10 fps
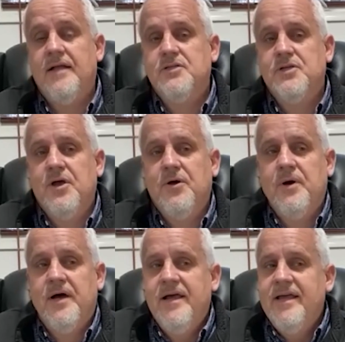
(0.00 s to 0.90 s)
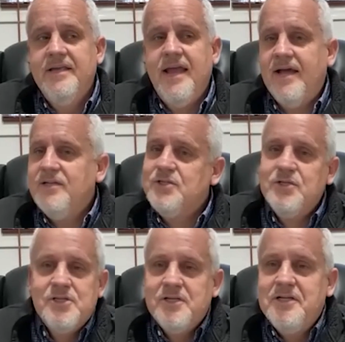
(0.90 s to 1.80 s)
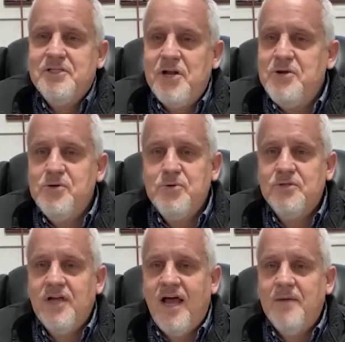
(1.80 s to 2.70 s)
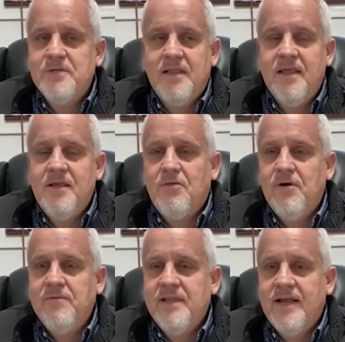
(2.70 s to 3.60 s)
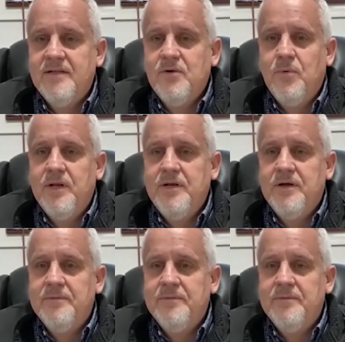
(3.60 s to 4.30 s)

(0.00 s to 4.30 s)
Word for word: So, uh, yeah, it's just it's unusual times. I think you throw everything out the window.